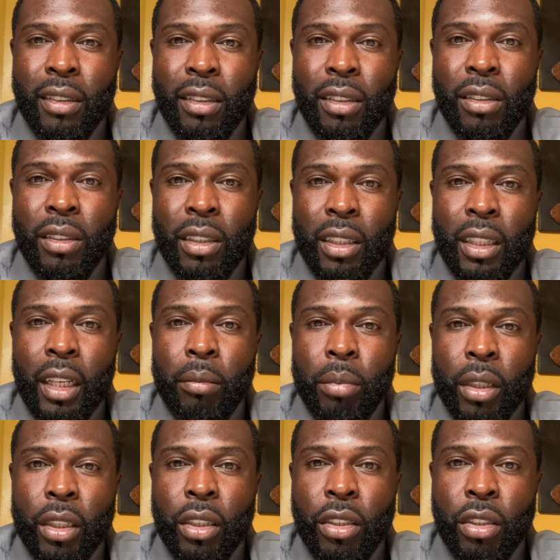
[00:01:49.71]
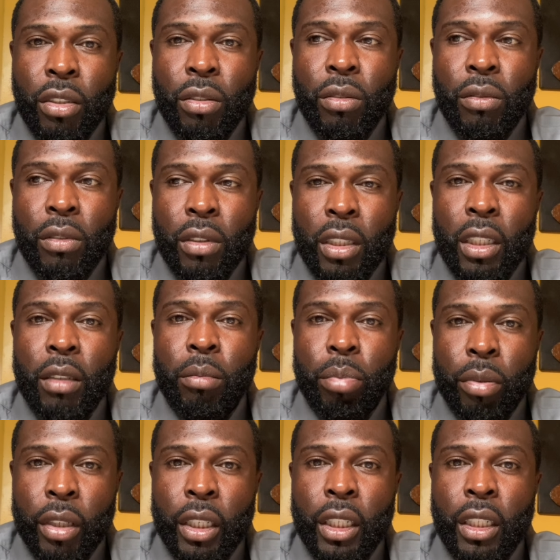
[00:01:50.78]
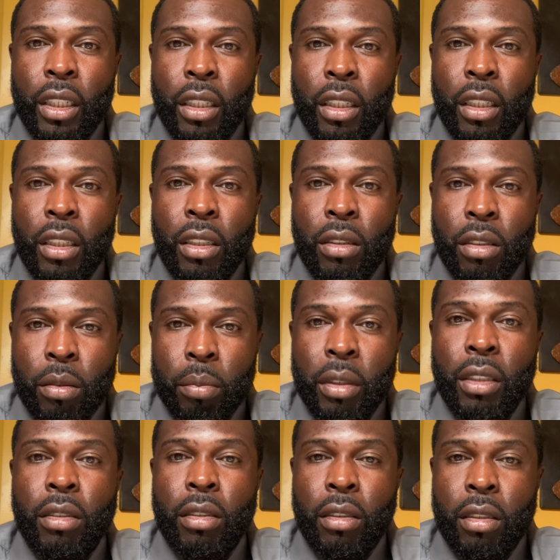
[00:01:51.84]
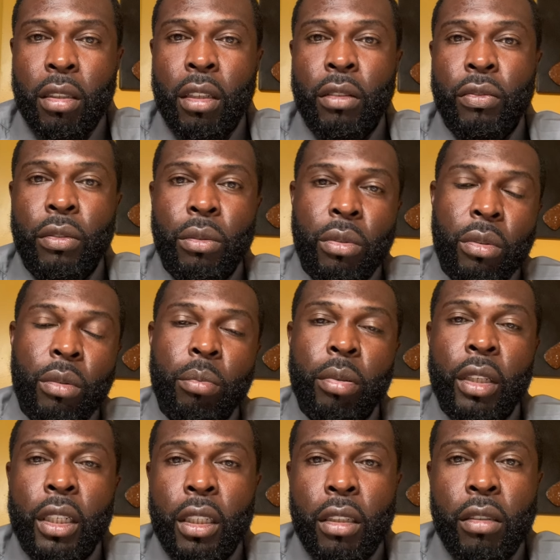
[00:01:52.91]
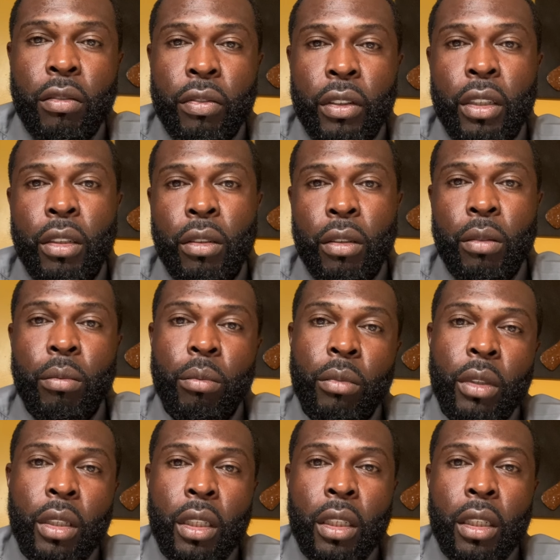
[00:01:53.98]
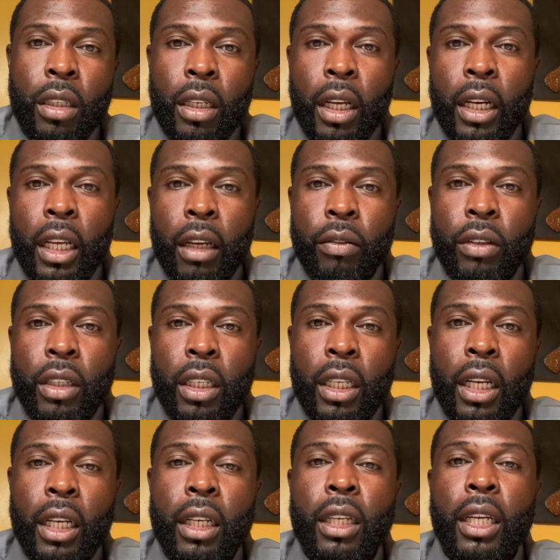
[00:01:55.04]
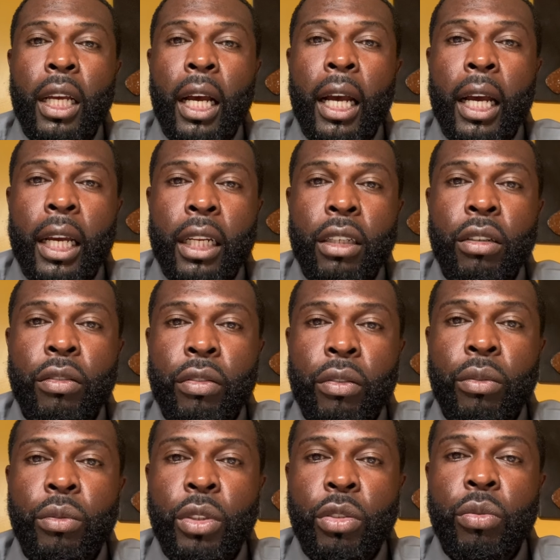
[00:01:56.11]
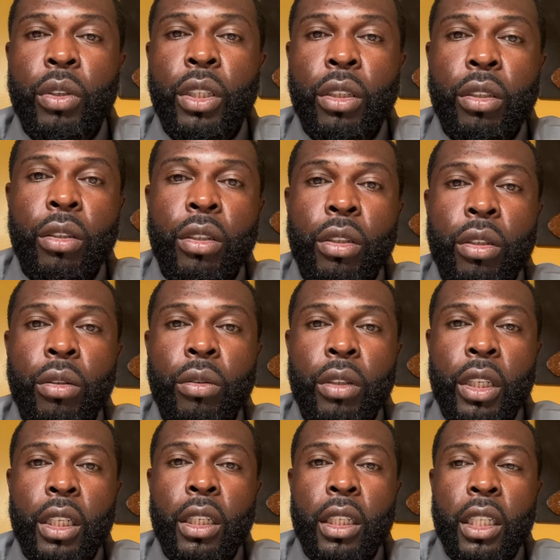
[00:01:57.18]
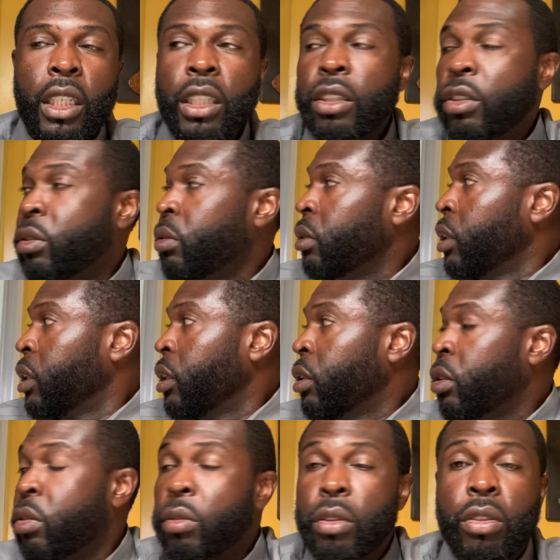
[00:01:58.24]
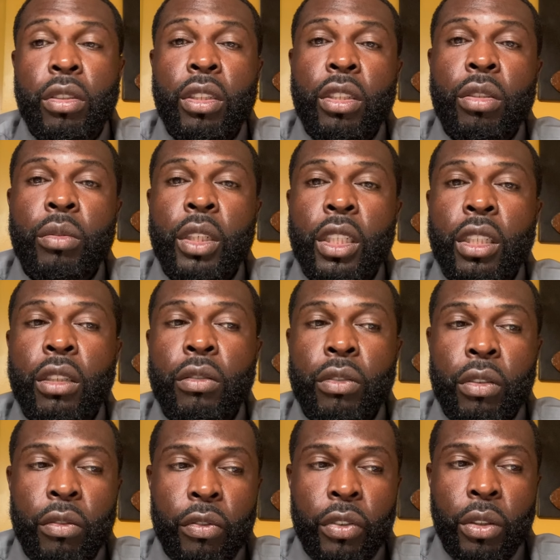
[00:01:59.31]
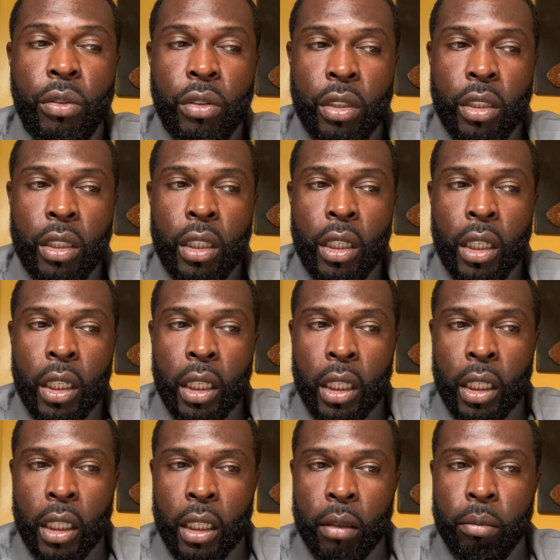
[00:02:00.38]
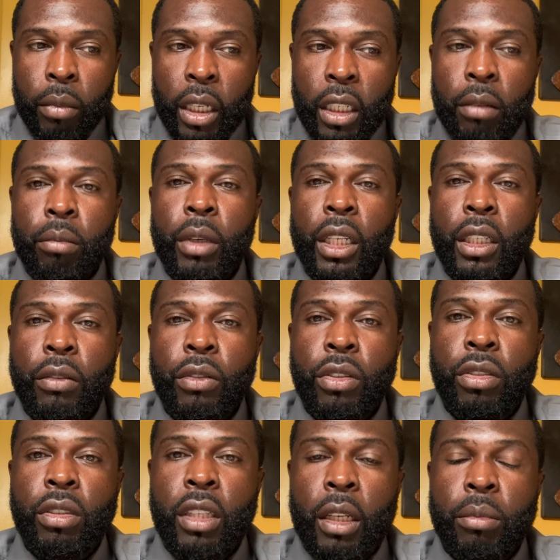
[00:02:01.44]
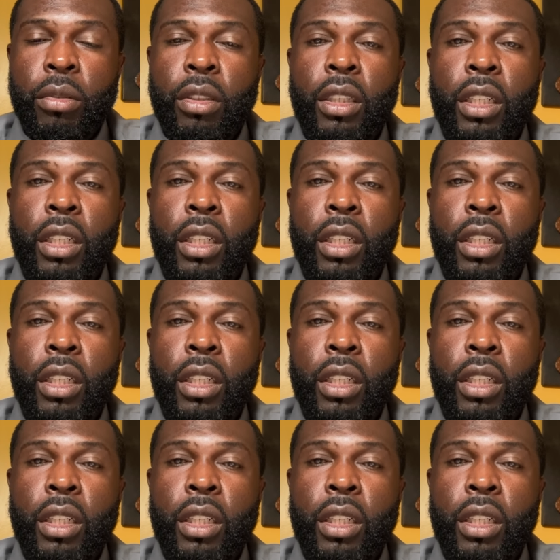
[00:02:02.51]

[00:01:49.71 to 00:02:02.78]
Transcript: you did that because you didn't plan to be successful. So planning to fail and not having a guide of which way you're going to go can lead you to a situation of confusion. Many of the steps